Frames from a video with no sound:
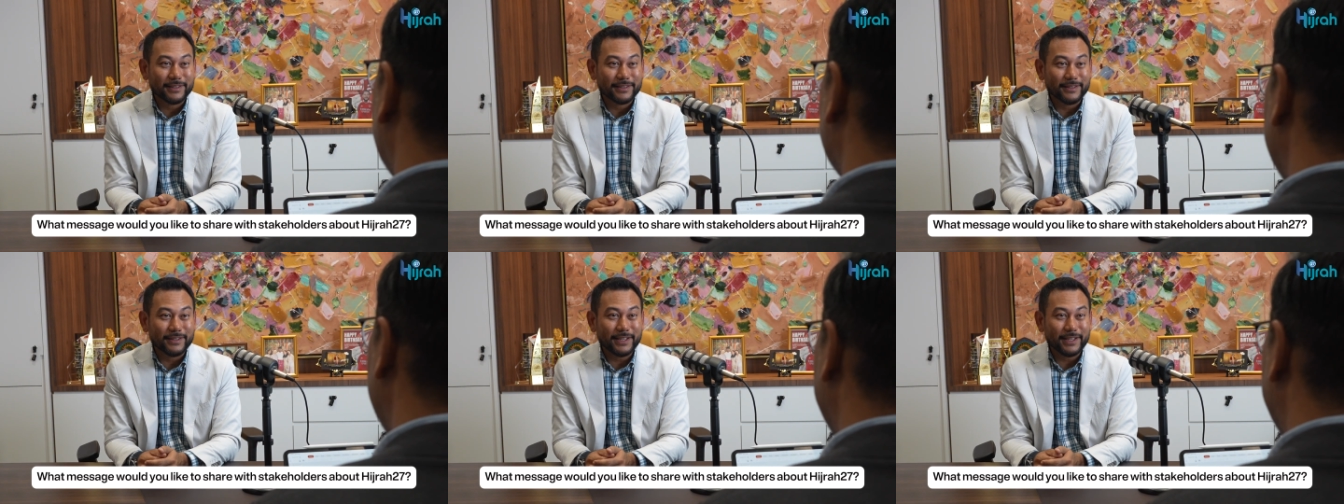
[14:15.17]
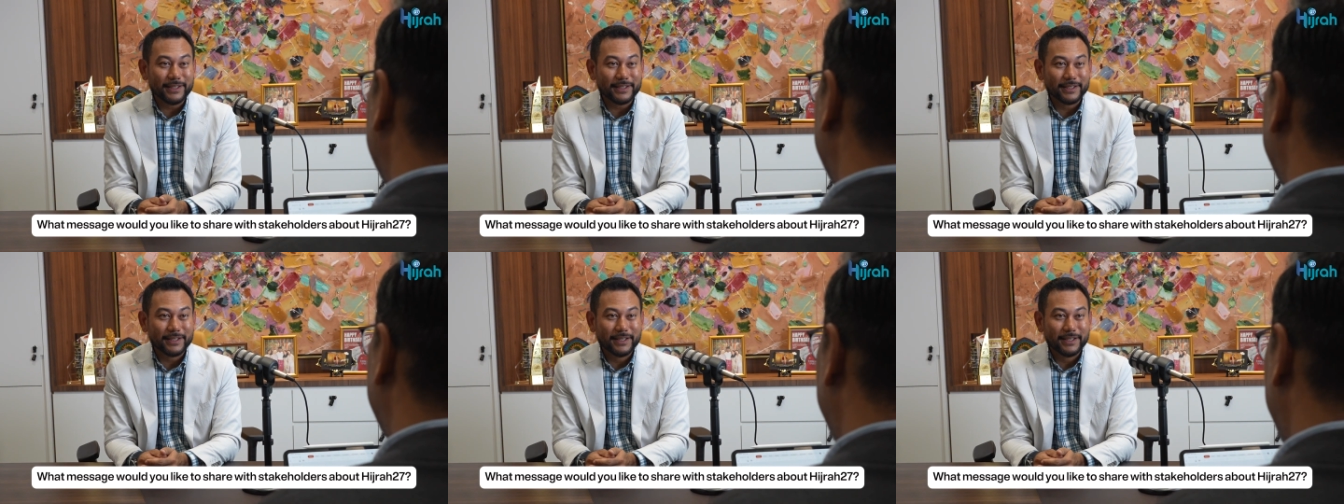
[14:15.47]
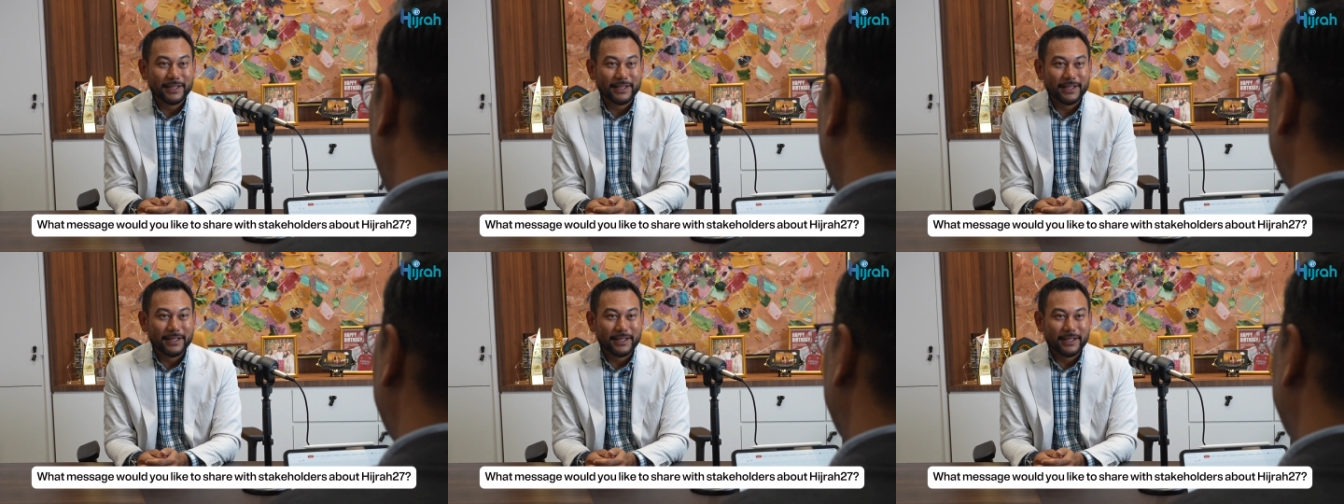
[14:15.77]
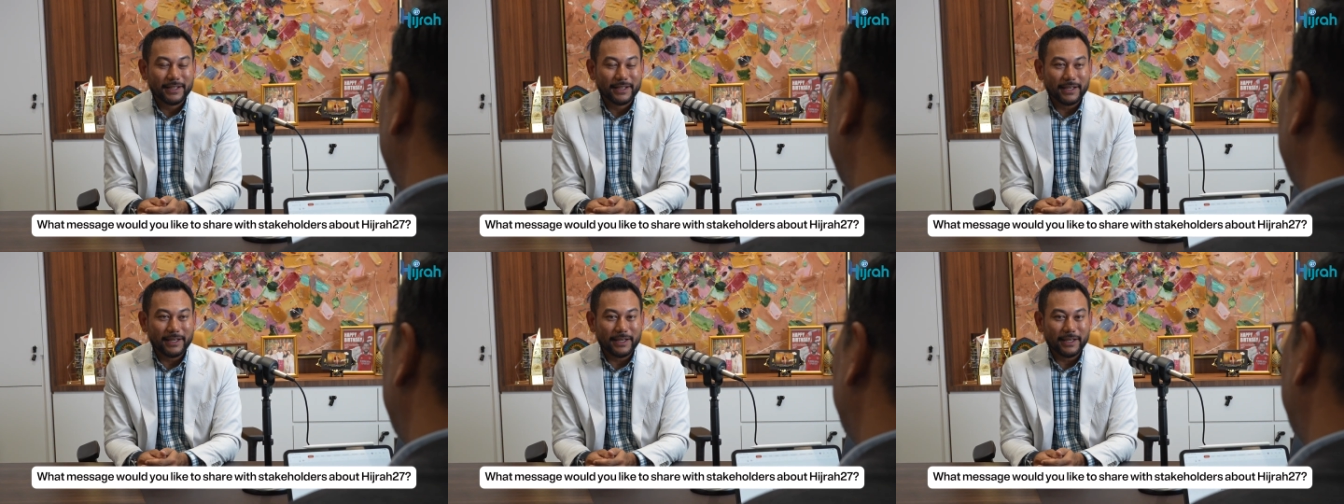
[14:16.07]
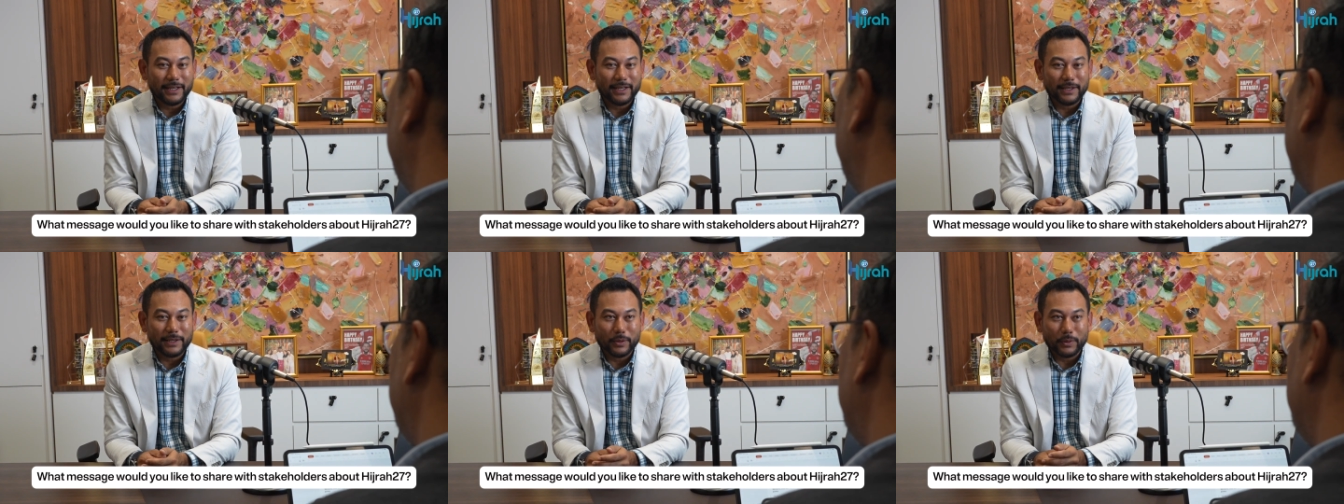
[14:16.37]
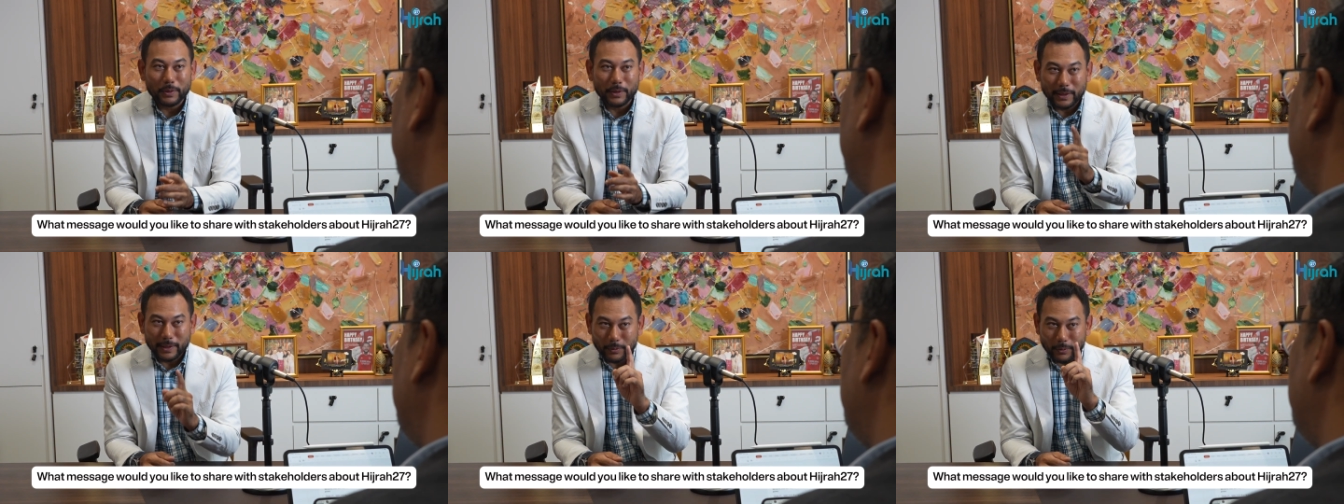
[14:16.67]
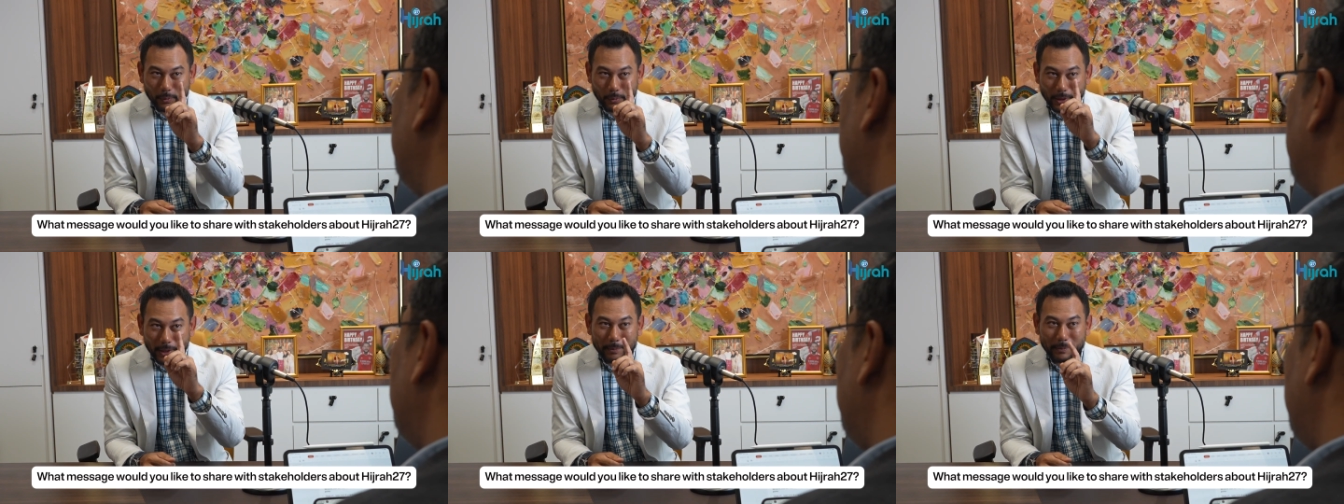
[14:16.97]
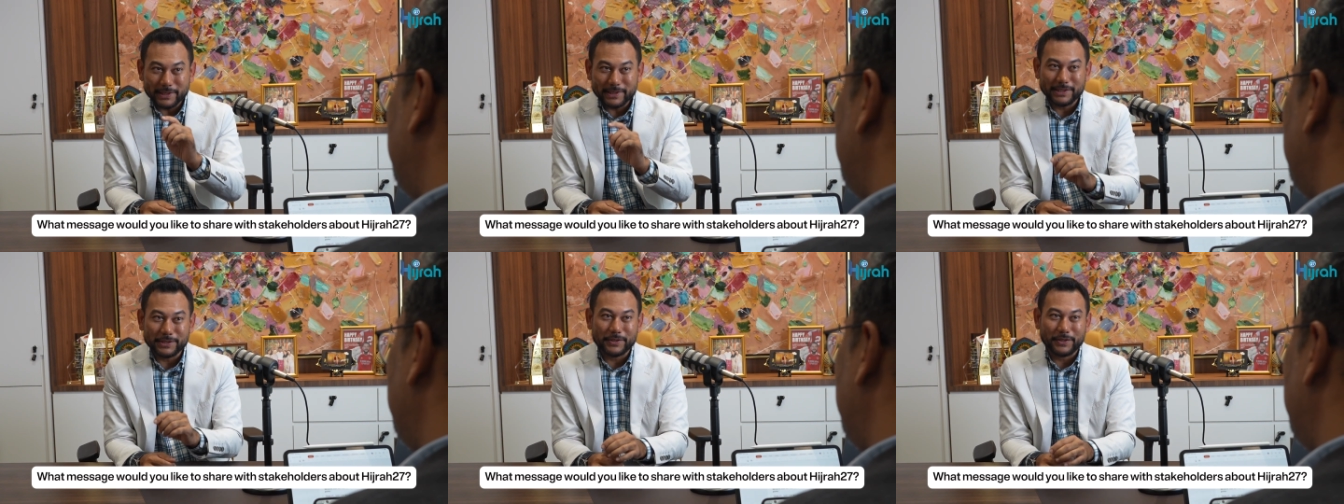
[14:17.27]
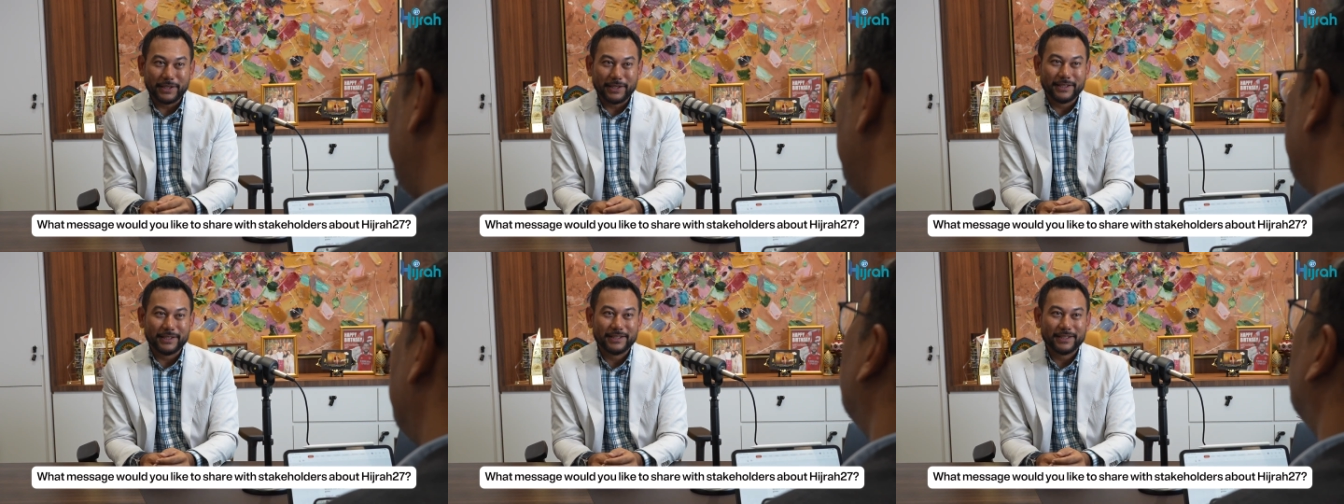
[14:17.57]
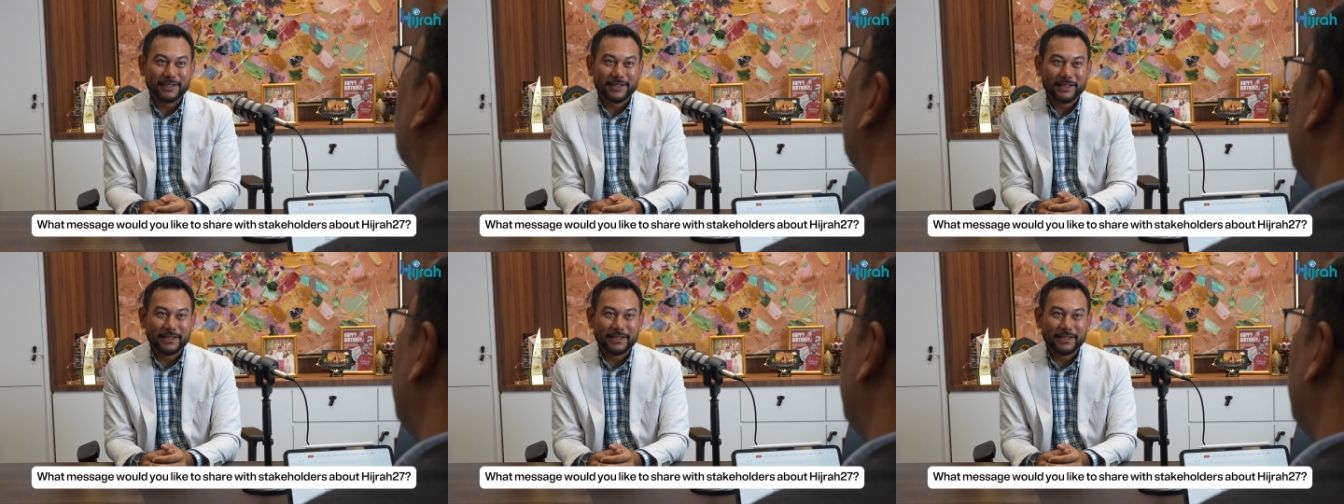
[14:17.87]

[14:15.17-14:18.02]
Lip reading: right? One message only.